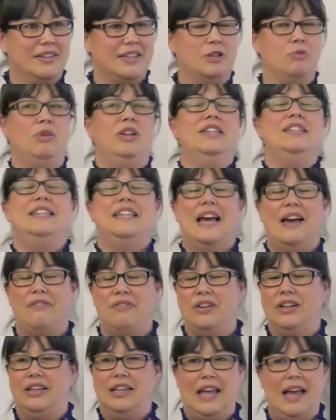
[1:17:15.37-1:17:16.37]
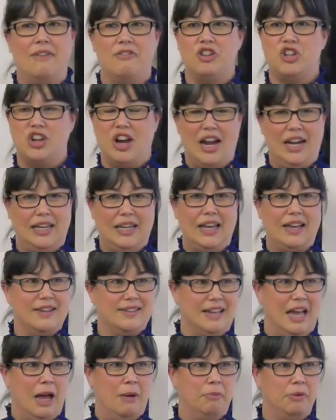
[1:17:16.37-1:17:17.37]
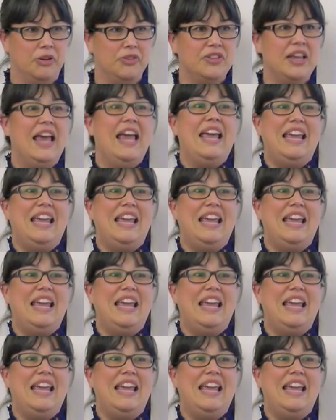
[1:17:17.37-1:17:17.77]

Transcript: Because we definitely have shining examples,